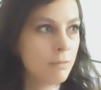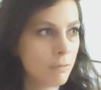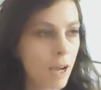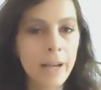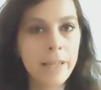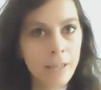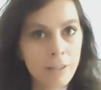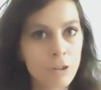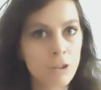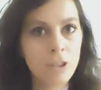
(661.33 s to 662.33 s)
in high
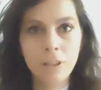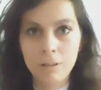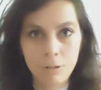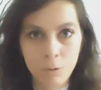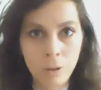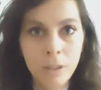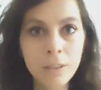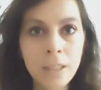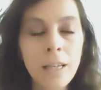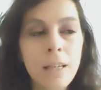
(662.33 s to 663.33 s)
energy and so
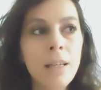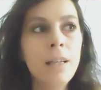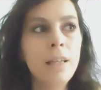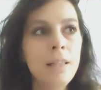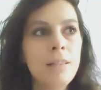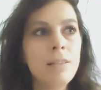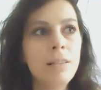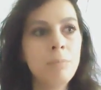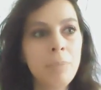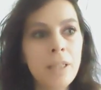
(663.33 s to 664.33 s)
on, is
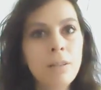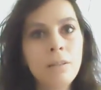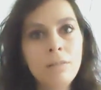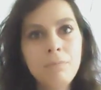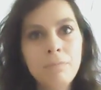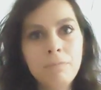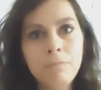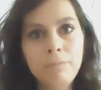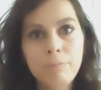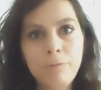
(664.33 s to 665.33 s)
a better
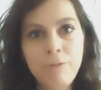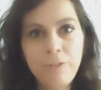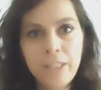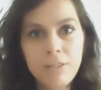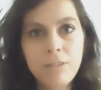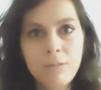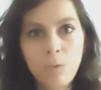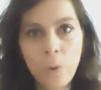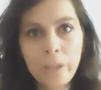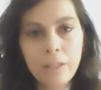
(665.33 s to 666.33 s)

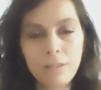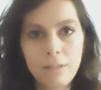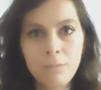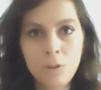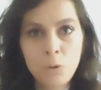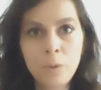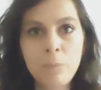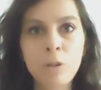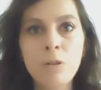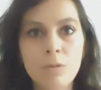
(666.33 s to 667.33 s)
fit organism to
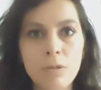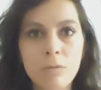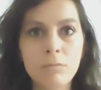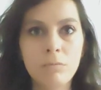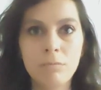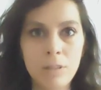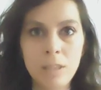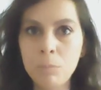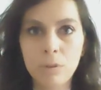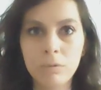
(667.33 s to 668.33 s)
reproduce.
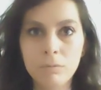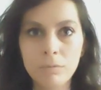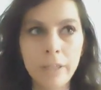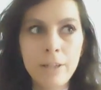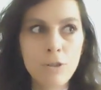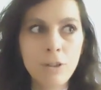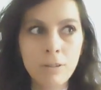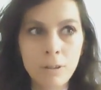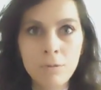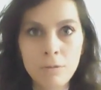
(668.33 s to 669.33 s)
Simple.
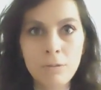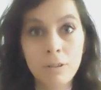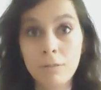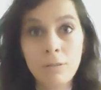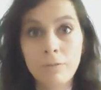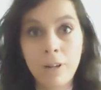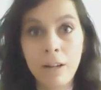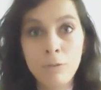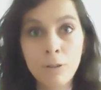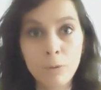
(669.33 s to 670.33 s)
Nature knows, you know,
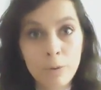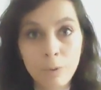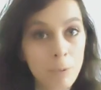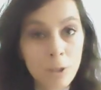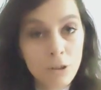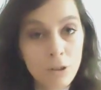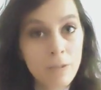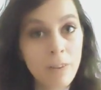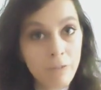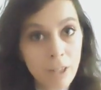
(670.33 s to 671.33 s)
survival or
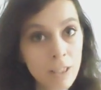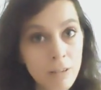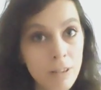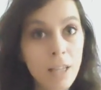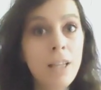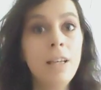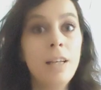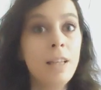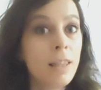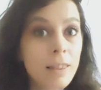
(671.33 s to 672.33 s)
reproduction of the fittest.
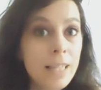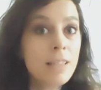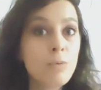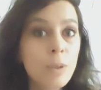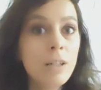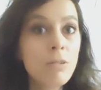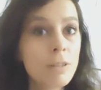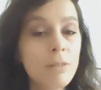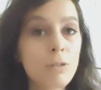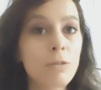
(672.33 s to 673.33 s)
That's what it
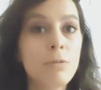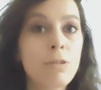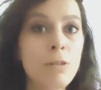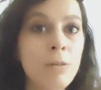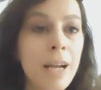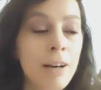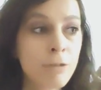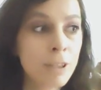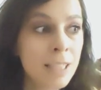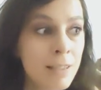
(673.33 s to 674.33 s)
goes down to. So
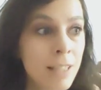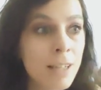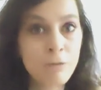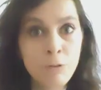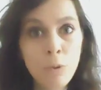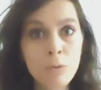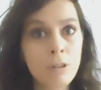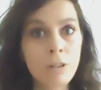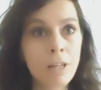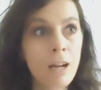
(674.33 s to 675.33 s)
aphrodisiac
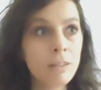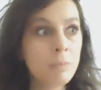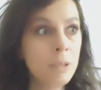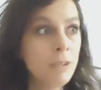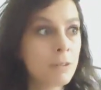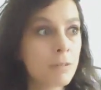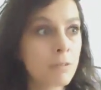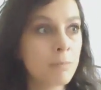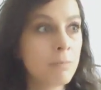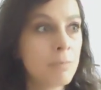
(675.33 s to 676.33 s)
foods, they're not going to be
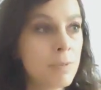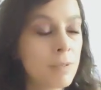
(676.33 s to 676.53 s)
your